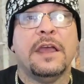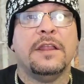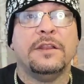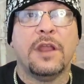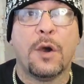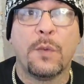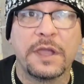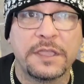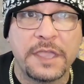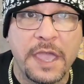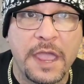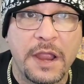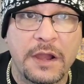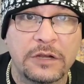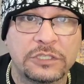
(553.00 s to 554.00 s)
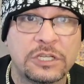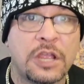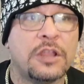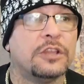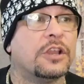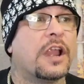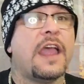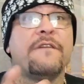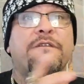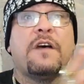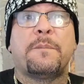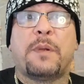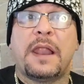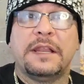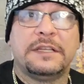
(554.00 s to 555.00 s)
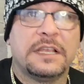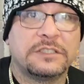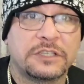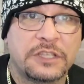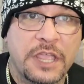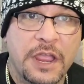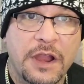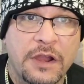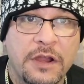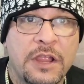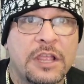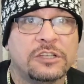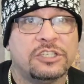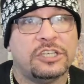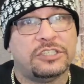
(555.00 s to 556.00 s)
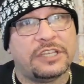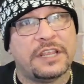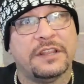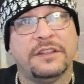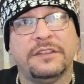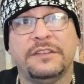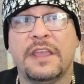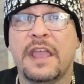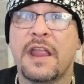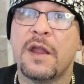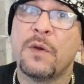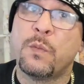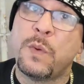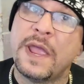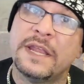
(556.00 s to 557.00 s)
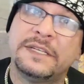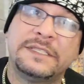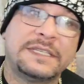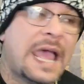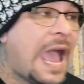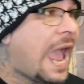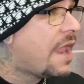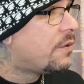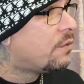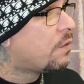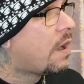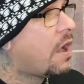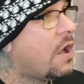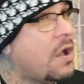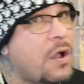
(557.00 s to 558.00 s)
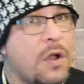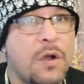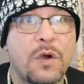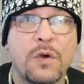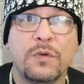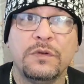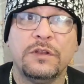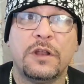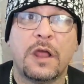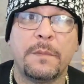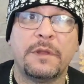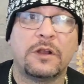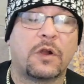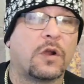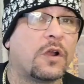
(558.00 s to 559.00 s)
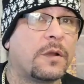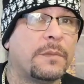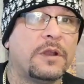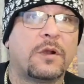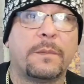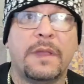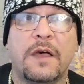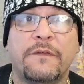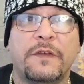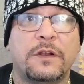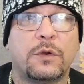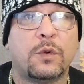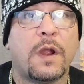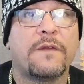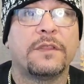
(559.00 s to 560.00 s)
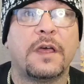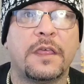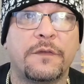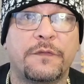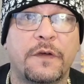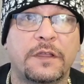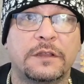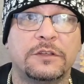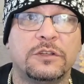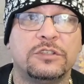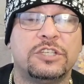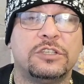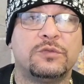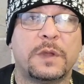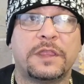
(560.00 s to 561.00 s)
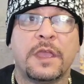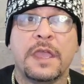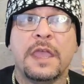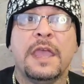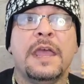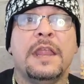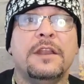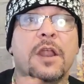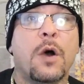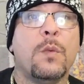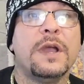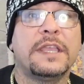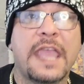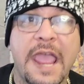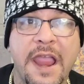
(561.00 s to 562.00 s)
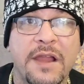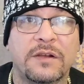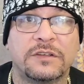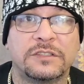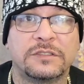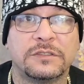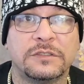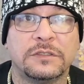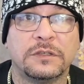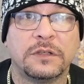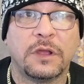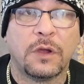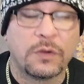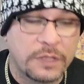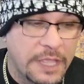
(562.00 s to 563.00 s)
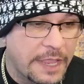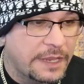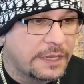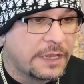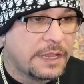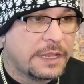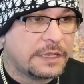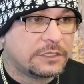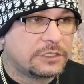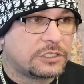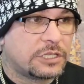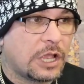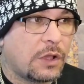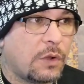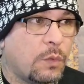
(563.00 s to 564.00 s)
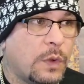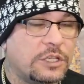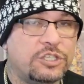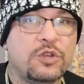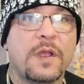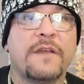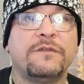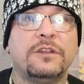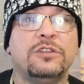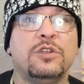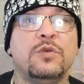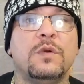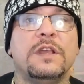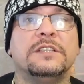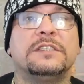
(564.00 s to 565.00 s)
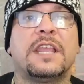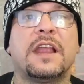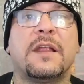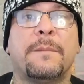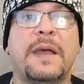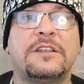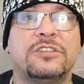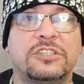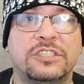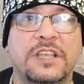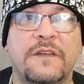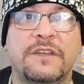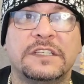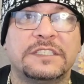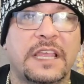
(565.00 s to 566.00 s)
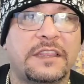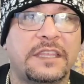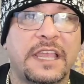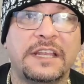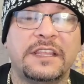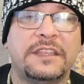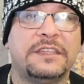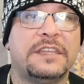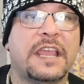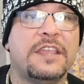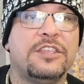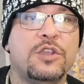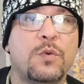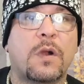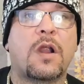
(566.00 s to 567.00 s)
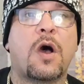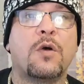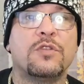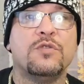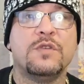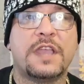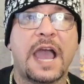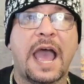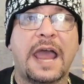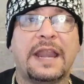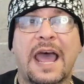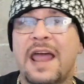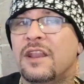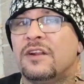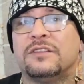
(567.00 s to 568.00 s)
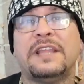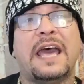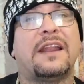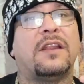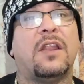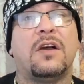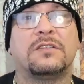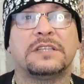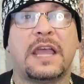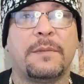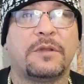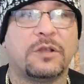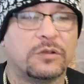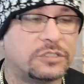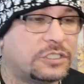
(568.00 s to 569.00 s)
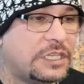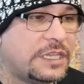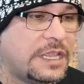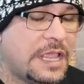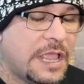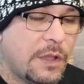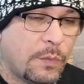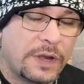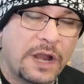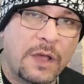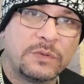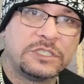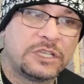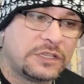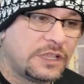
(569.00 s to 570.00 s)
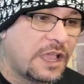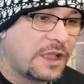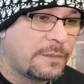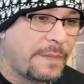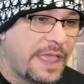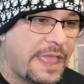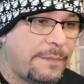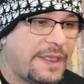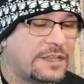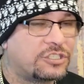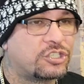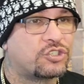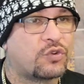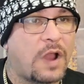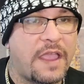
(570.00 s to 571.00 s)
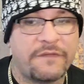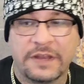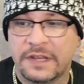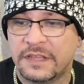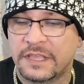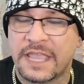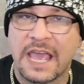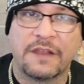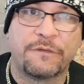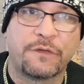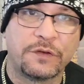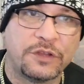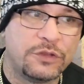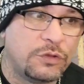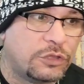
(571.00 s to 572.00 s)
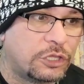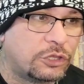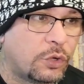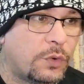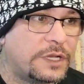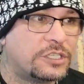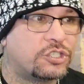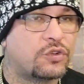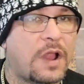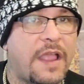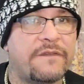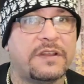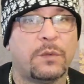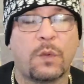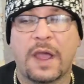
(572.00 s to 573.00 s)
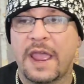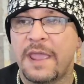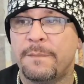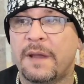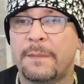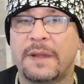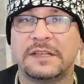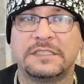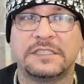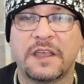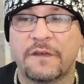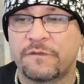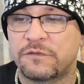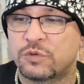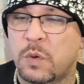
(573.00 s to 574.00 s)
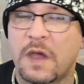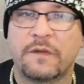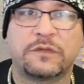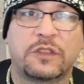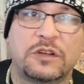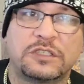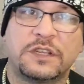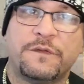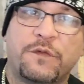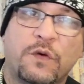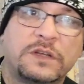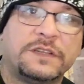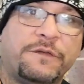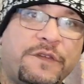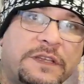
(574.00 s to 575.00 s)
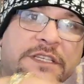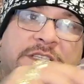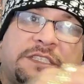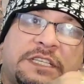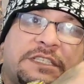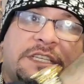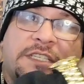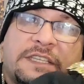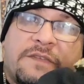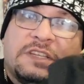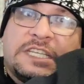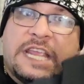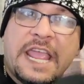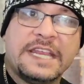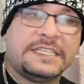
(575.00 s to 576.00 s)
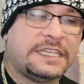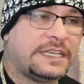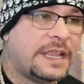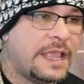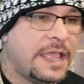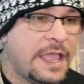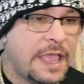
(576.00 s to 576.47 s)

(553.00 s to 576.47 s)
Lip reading: no one cares. Your half-five probably doesn't care. She's in there with Tyrone, you know what I mean? Or Herman or Melvin or whoever the other fucking dude she's with. No one cares, okay? So what you have to do is care about yourself, because at the end of the day, you are all you got. I learned that a long time ago. See, when I was a young man, striving in the California Youth Authority, striving in YA by myself, 12, 13, 14, 15, 16, 17, 18,